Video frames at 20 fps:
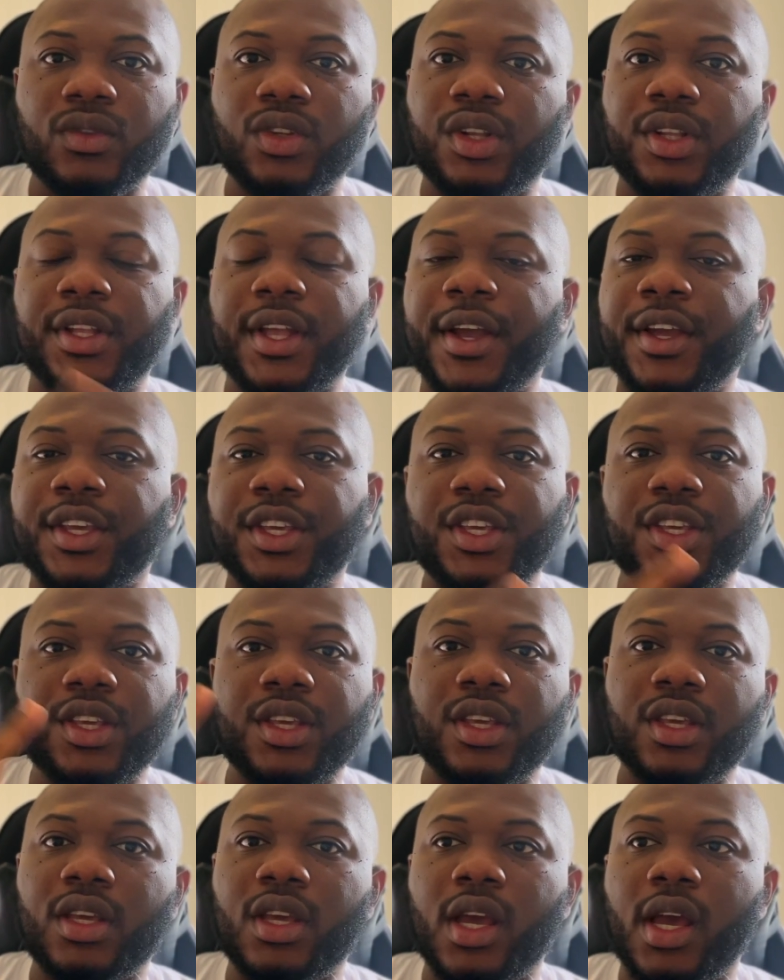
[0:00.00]

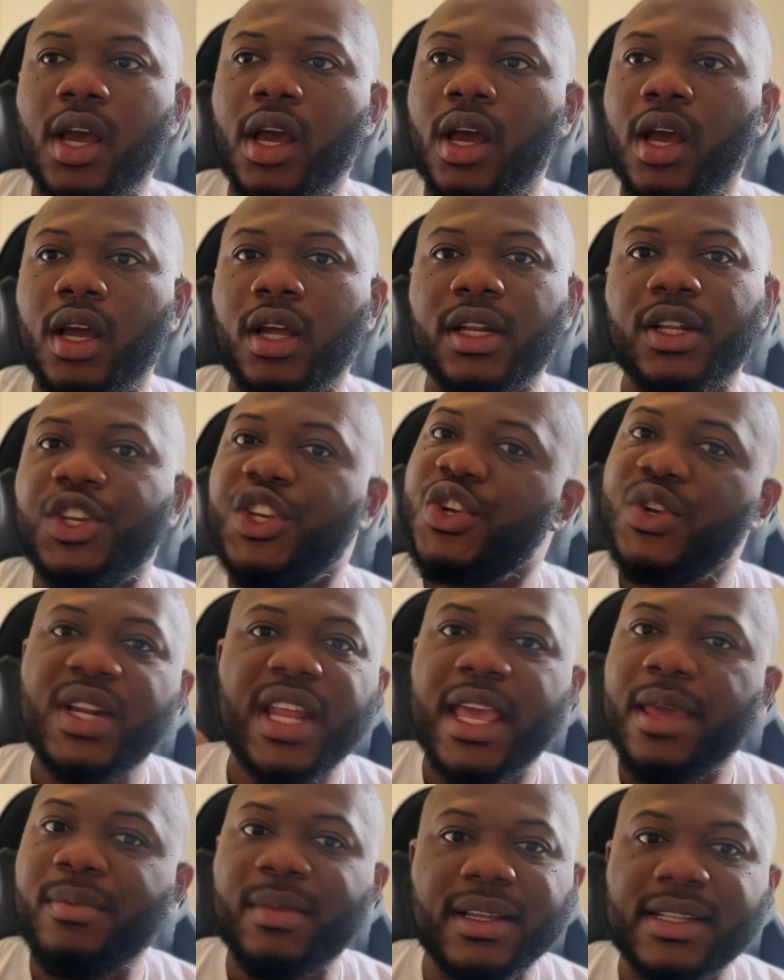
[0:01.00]
Turkey, you
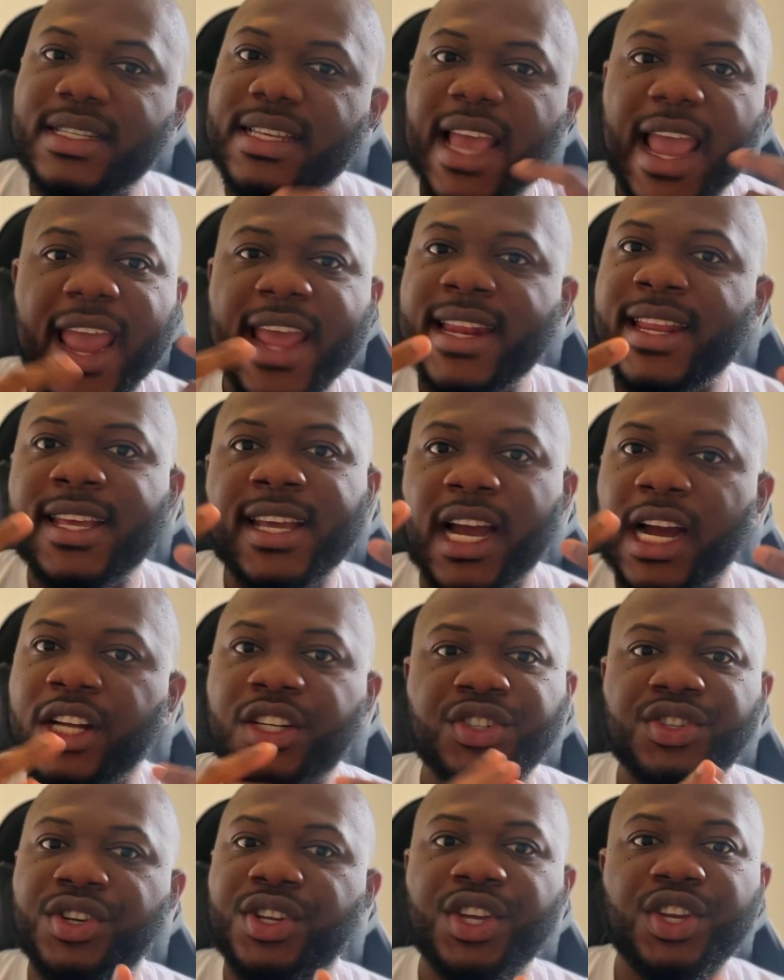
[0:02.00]
name it, any
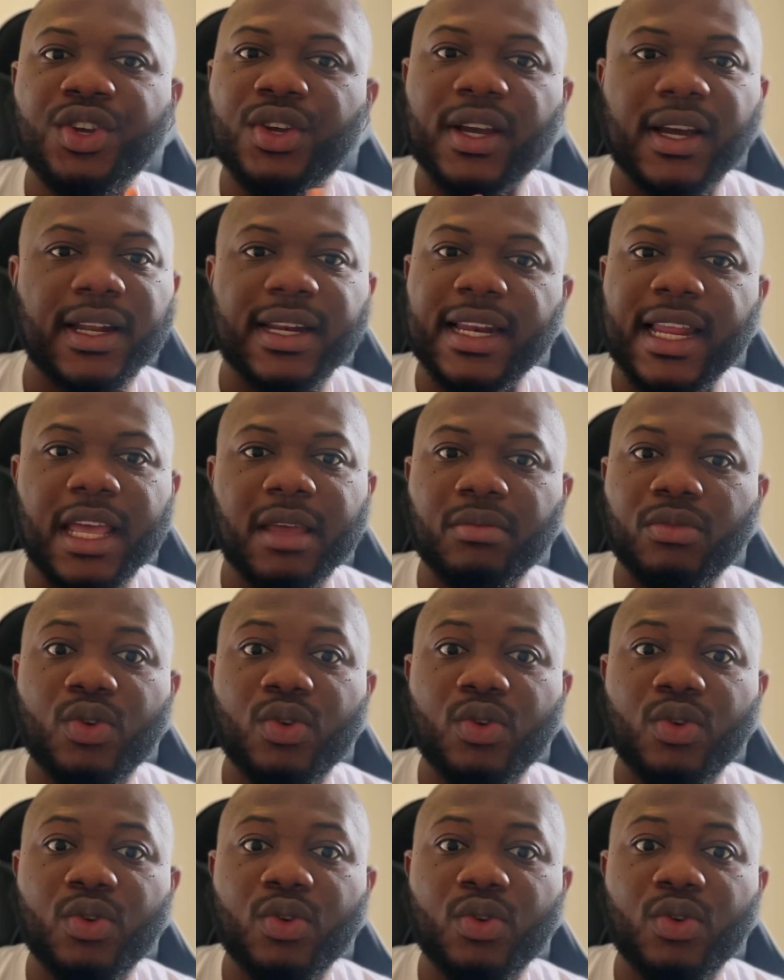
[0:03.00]
country you can name.